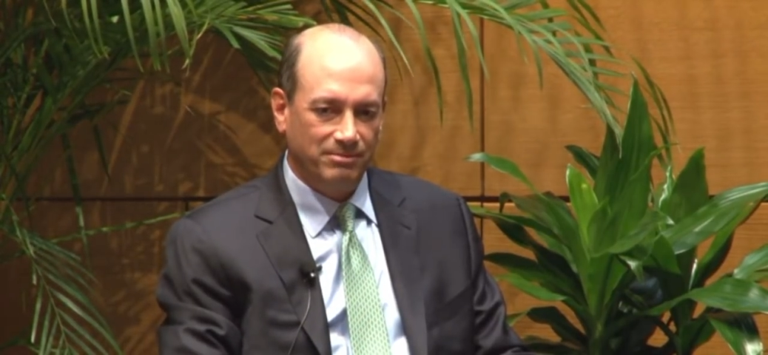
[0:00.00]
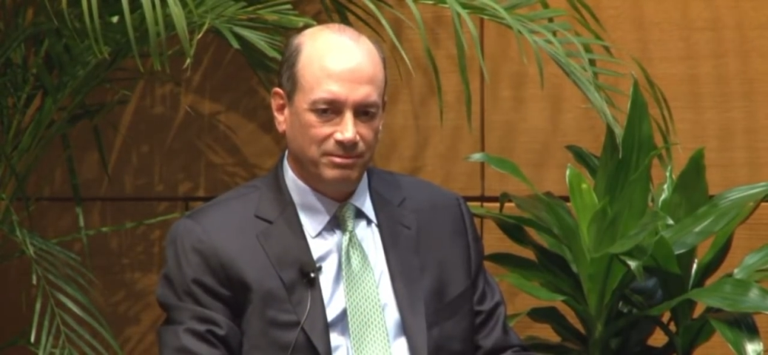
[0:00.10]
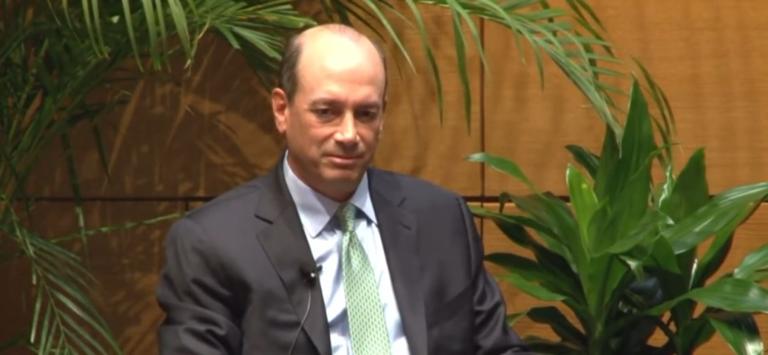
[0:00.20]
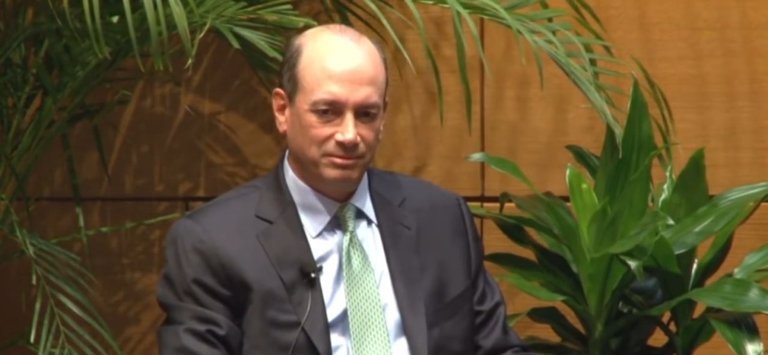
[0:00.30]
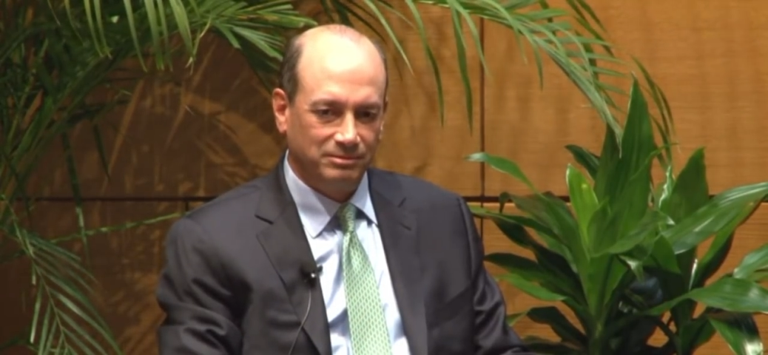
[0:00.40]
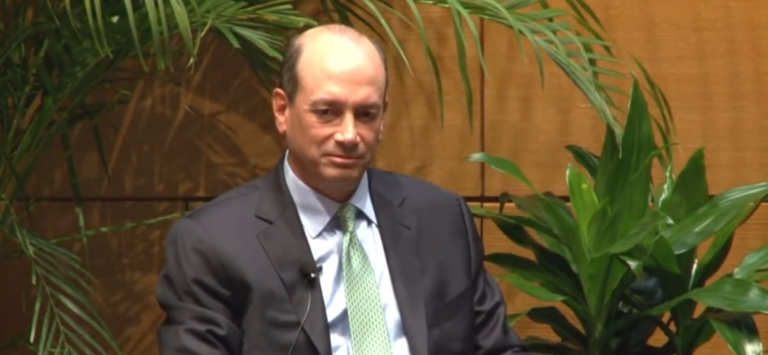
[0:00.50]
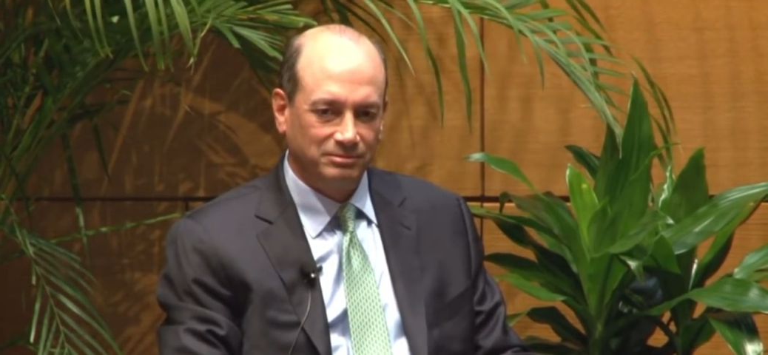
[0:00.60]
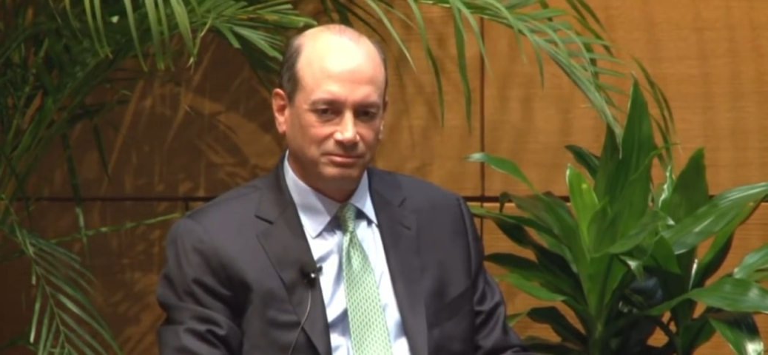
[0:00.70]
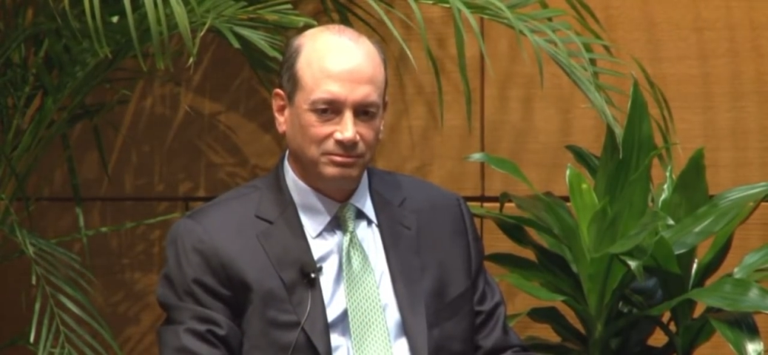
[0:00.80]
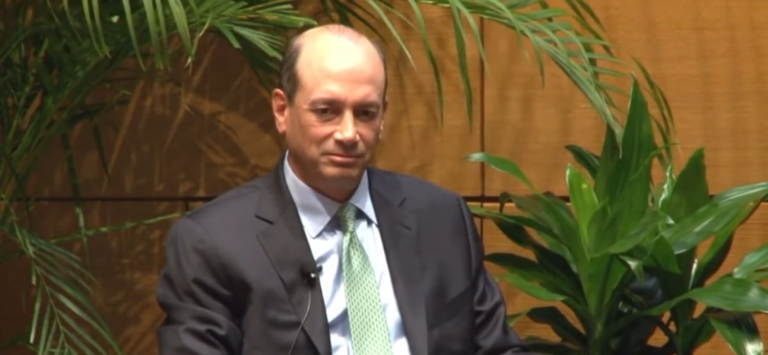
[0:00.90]
them.
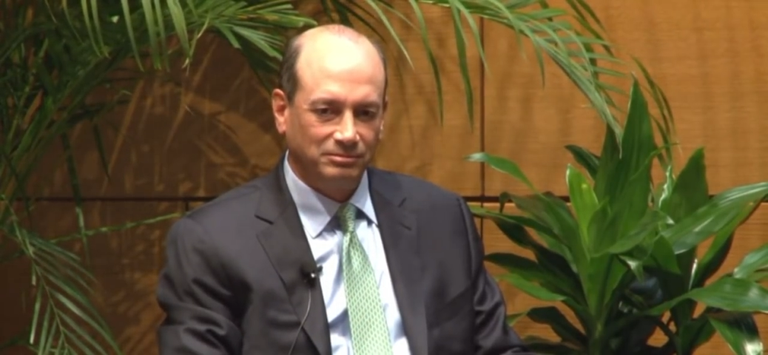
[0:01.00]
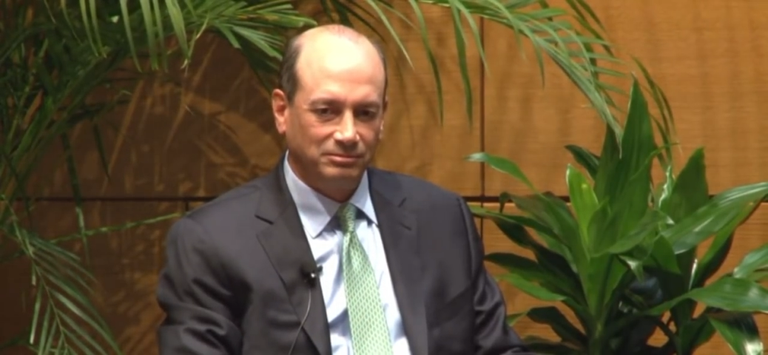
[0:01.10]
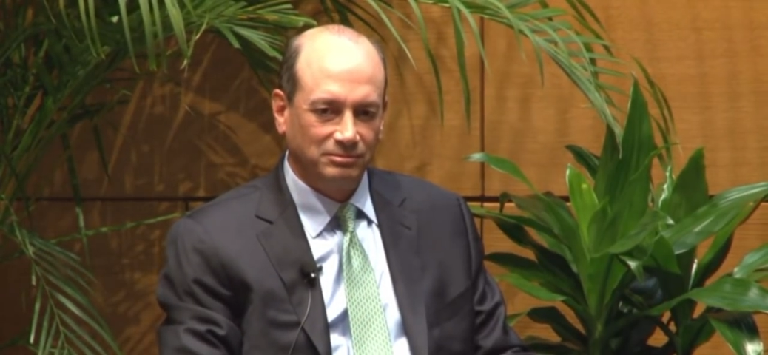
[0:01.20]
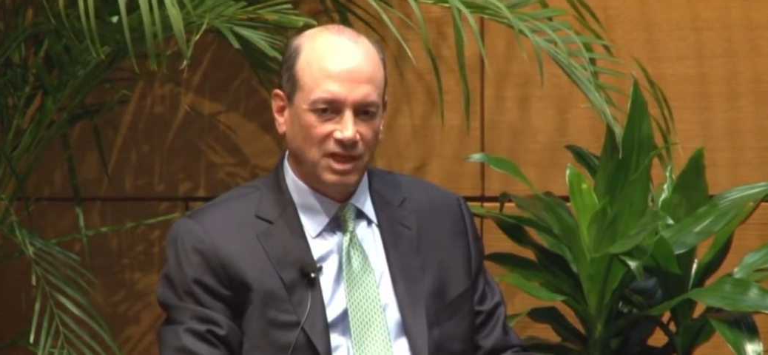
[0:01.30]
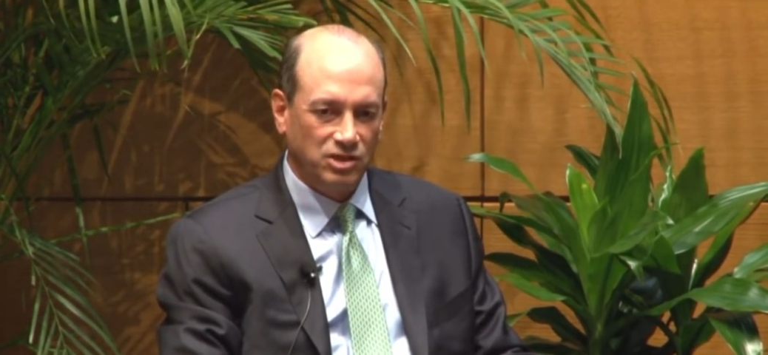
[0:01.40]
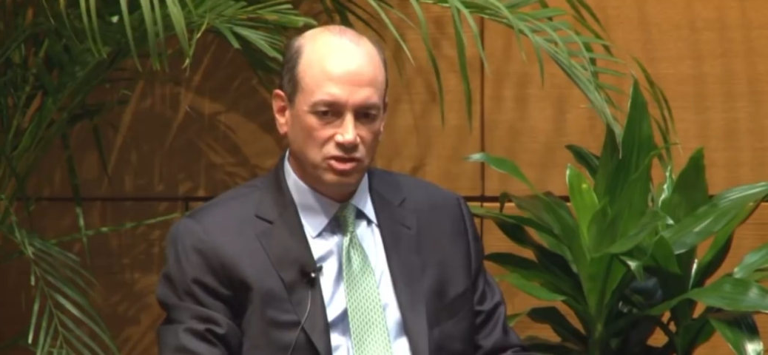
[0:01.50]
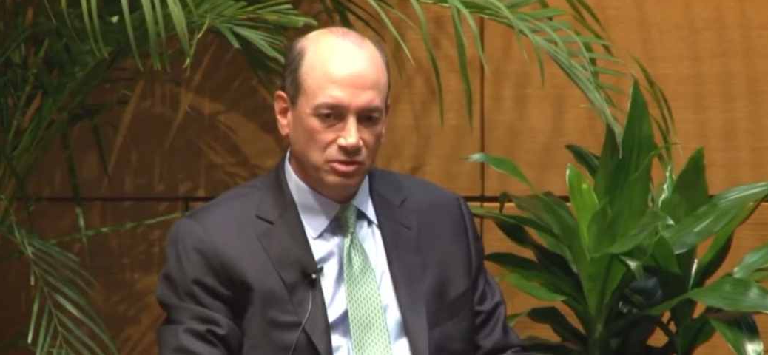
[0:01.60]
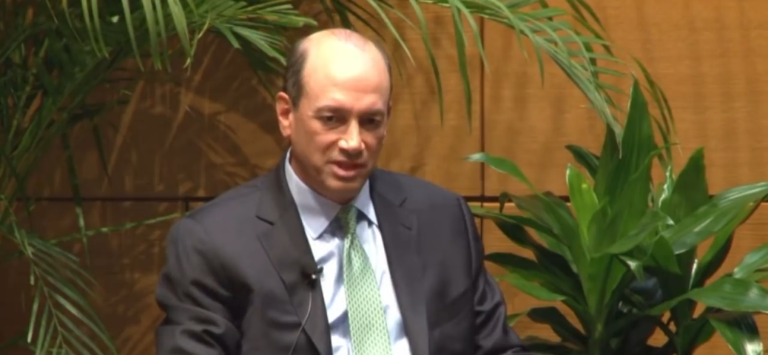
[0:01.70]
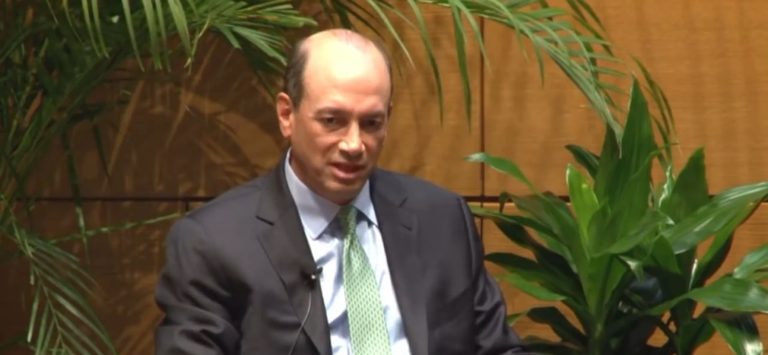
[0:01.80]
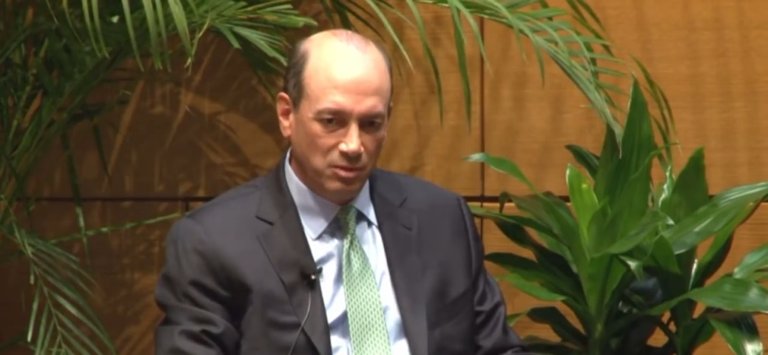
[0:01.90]
I
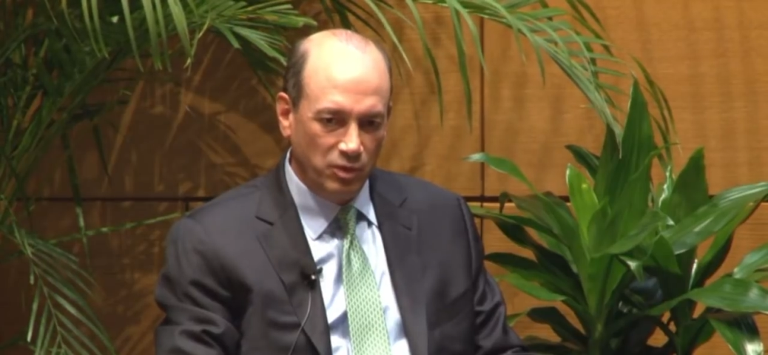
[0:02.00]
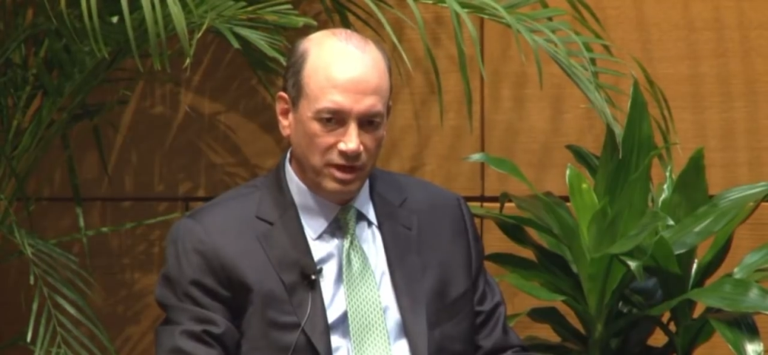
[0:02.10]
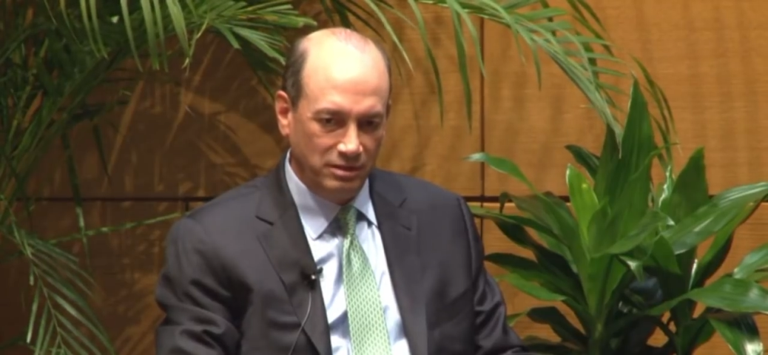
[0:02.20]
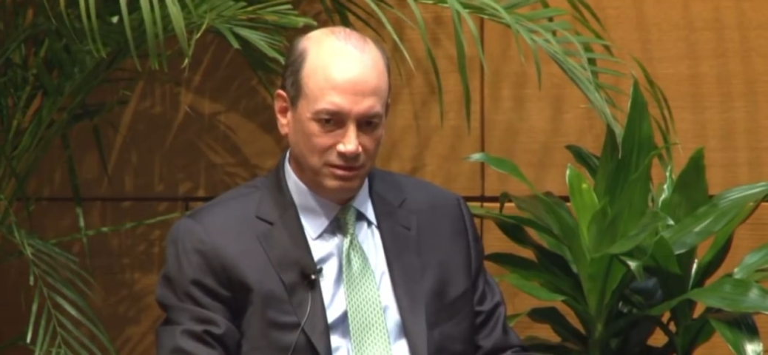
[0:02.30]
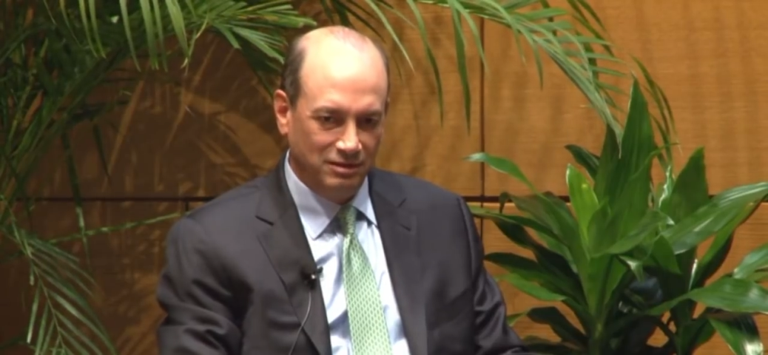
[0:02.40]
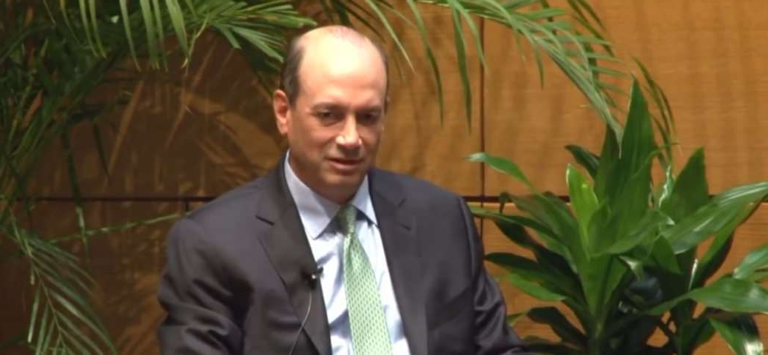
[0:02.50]
just don't tell them when.